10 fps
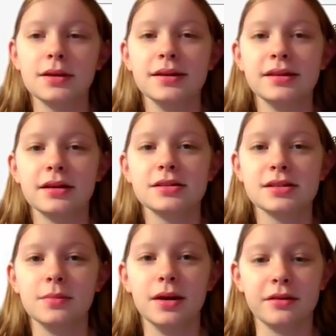and there are
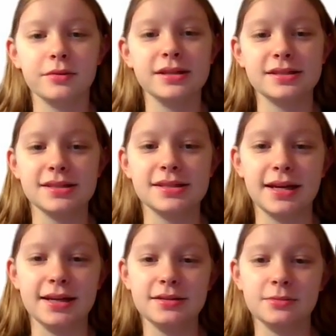some other ways to
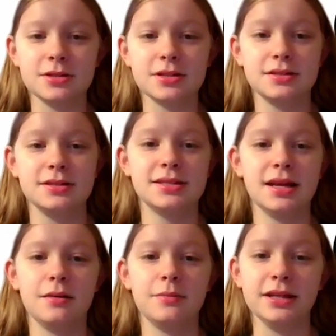say it, but
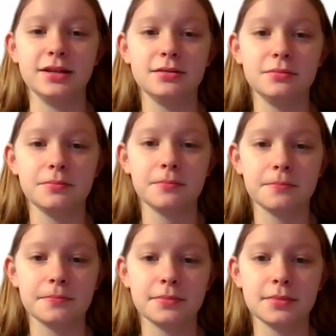Sabali.
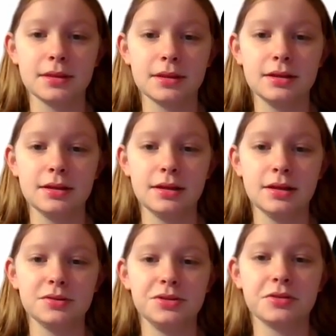
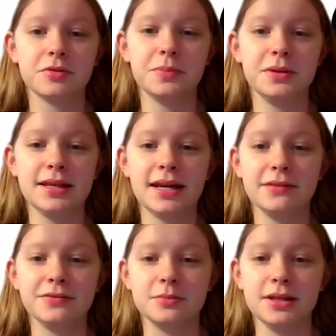You can repeat that
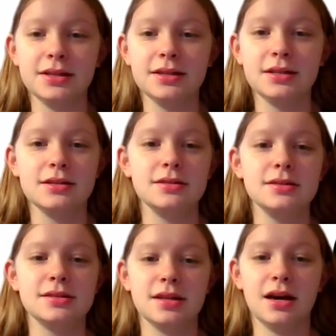after me.
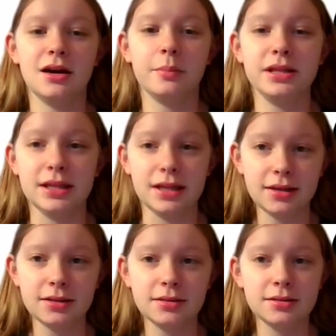
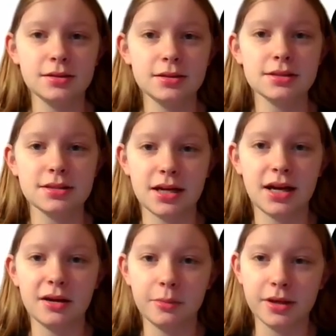Sabali,
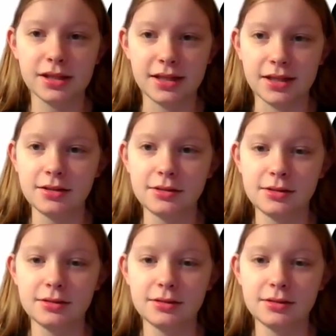Sabali.